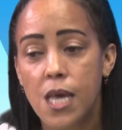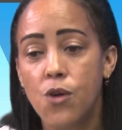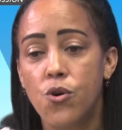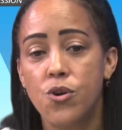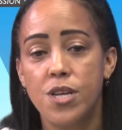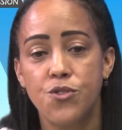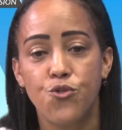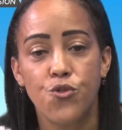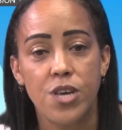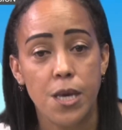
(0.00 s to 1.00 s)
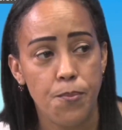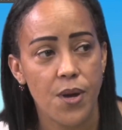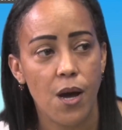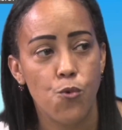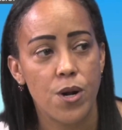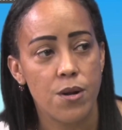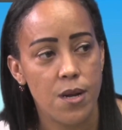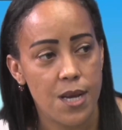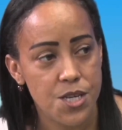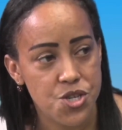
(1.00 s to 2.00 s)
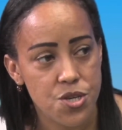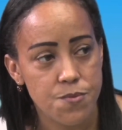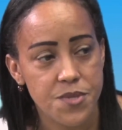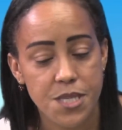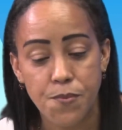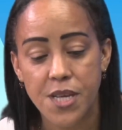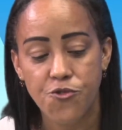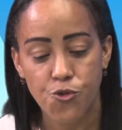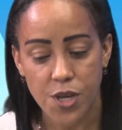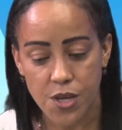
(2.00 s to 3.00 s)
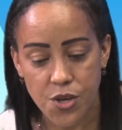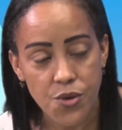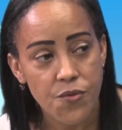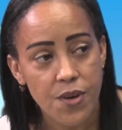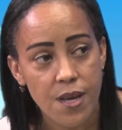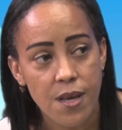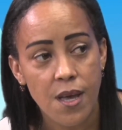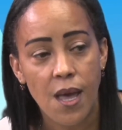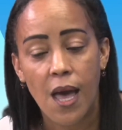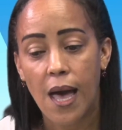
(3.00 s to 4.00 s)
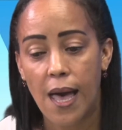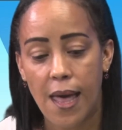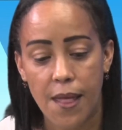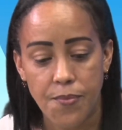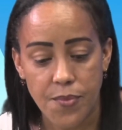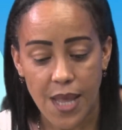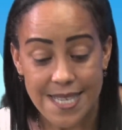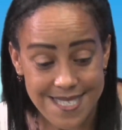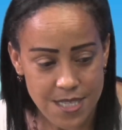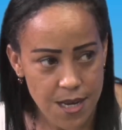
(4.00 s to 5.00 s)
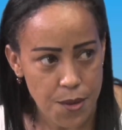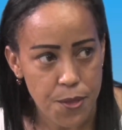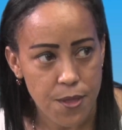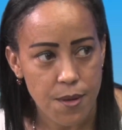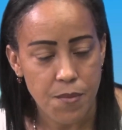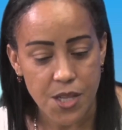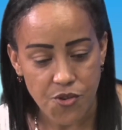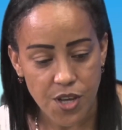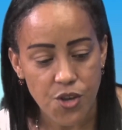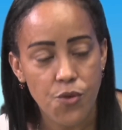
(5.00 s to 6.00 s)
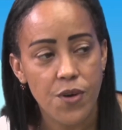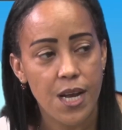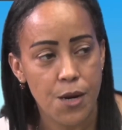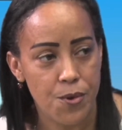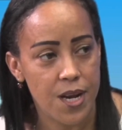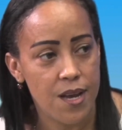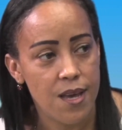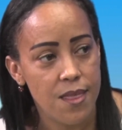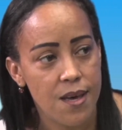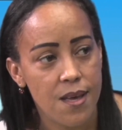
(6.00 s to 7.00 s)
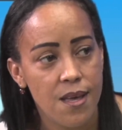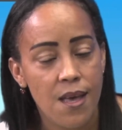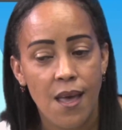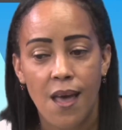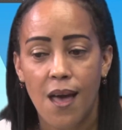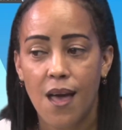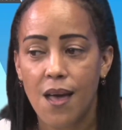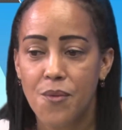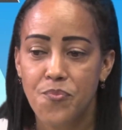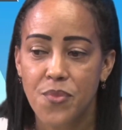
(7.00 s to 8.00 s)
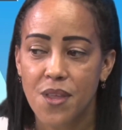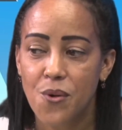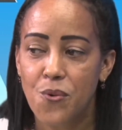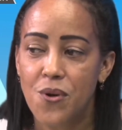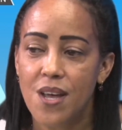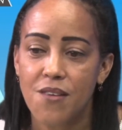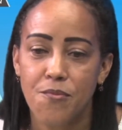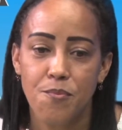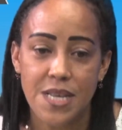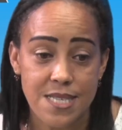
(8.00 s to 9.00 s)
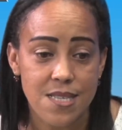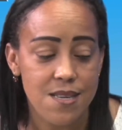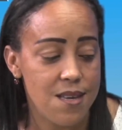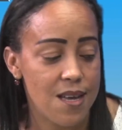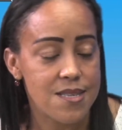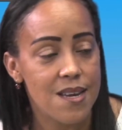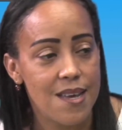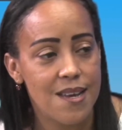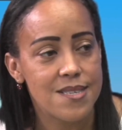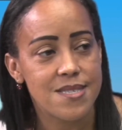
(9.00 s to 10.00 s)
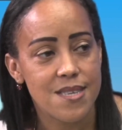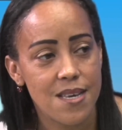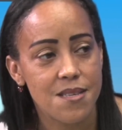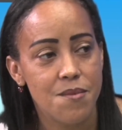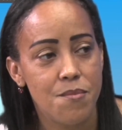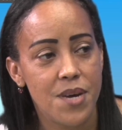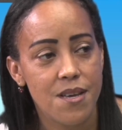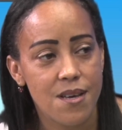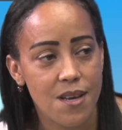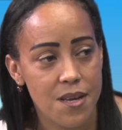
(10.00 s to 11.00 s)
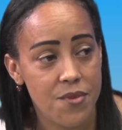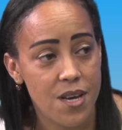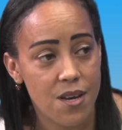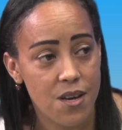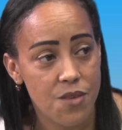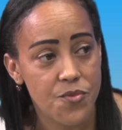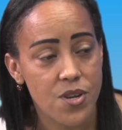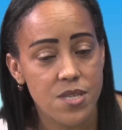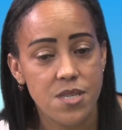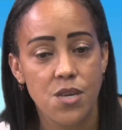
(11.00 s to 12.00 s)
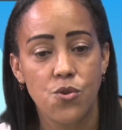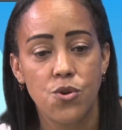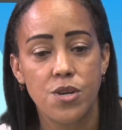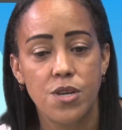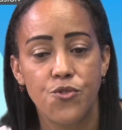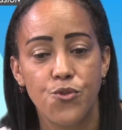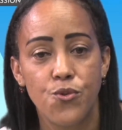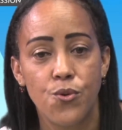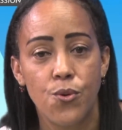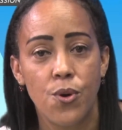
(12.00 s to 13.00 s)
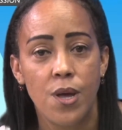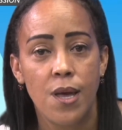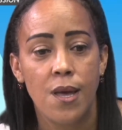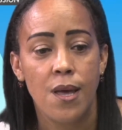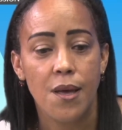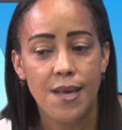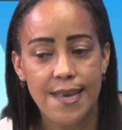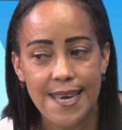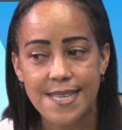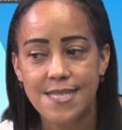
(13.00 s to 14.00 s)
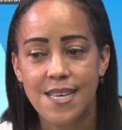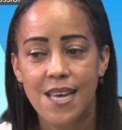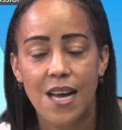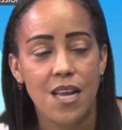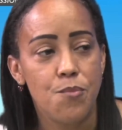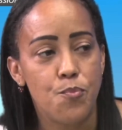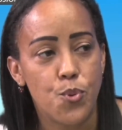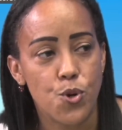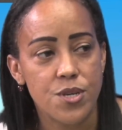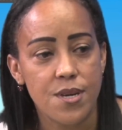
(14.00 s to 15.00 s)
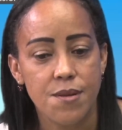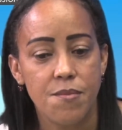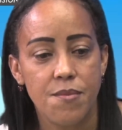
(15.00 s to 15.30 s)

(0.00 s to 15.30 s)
in order to keep our relations between Cuba and strength between Cuba and Grenada. We have visiting, as Lily said, many Caribbean countries in order to get an important